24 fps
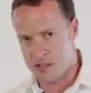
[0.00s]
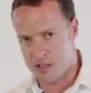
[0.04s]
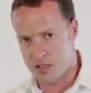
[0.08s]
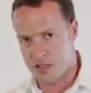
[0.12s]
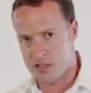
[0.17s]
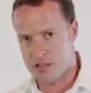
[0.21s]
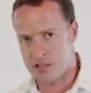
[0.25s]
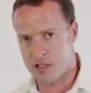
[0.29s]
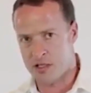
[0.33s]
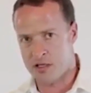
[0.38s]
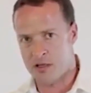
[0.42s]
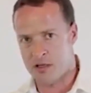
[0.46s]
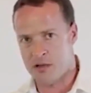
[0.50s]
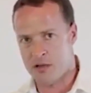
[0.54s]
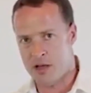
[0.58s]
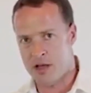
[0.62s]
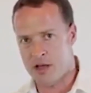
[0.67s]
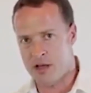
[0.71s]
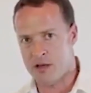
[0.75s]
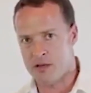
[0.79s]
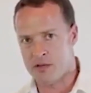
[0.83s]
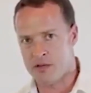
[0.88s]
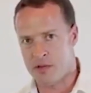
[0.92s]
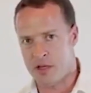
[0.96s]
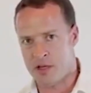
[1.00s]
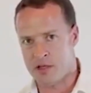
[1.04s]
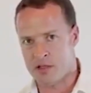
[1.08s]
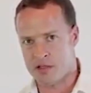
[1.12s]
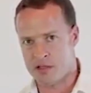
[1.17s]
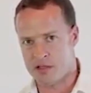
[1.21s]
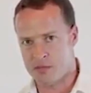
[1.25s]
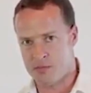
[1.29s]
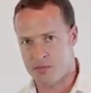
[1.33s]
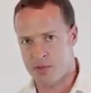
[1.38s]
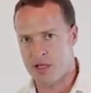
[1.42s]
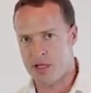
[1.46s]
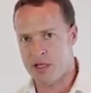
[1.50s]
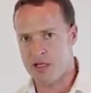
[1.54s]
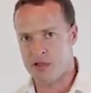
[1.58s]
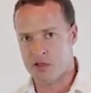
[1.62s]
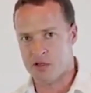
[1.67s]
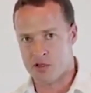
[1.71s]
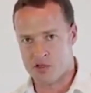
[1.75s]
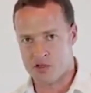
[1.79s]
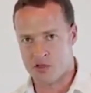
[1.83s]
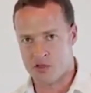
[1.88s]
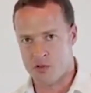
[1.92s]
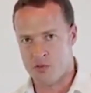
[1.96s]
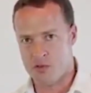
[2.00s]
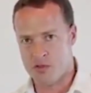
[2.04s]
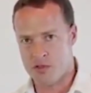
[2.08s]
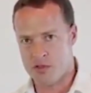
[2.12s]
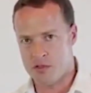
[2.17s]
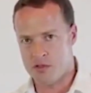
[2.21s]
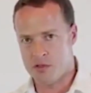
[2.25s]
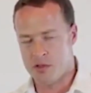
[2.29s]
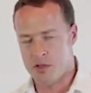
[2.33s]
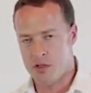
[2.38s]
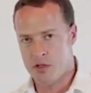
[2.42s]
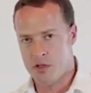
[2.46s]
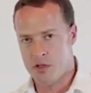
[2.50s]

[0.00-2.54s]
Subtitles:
this at a speed that suits